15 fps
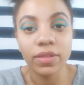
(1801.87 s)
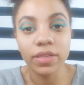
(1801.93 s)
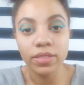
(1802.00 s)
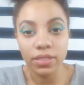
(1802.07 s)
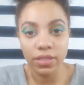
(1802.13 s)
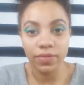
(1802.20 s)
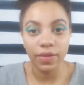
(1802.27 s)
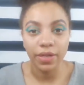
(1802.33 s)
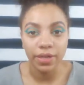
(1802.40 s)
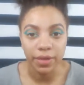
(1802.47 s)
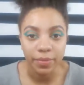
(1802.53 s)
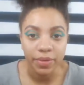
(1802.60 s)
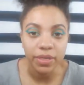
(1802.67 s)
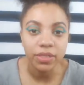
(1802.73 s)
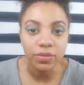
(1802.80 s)
Let's leave it here
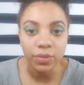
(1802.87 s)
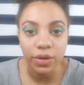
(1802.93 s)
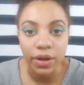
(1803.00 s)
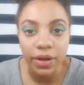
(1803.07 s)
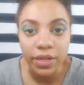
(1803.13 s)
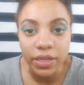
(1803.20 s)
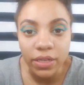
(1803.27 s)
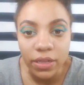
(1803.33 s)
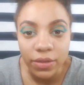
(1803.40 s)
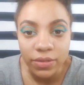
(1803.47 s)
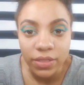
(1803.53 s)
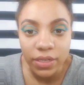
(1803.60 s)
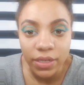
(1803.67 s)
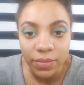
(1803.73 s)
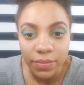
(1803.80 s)
because we're already
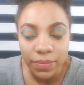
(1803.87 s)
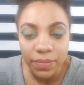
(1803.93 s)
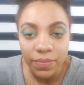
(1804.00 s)
close up.